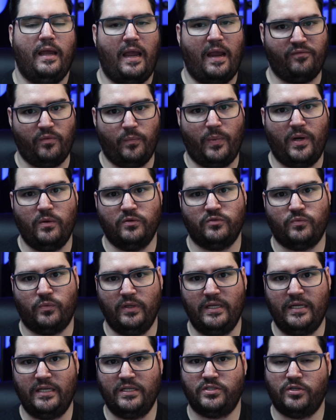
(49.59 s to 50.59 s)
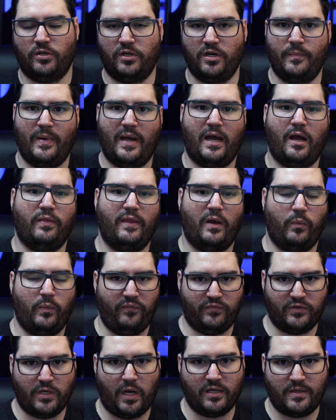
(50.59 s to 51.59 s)
everybody was really concerned about that
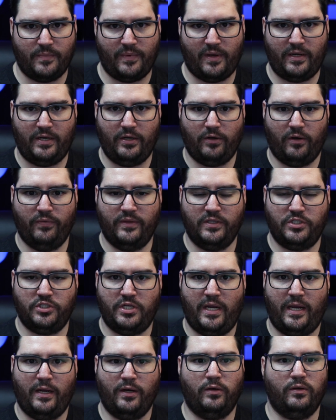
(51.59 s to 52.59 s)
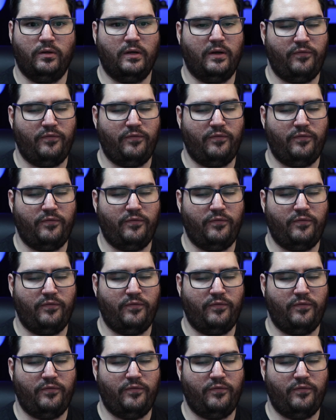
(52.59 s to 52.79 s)
we've talked about here on this channel.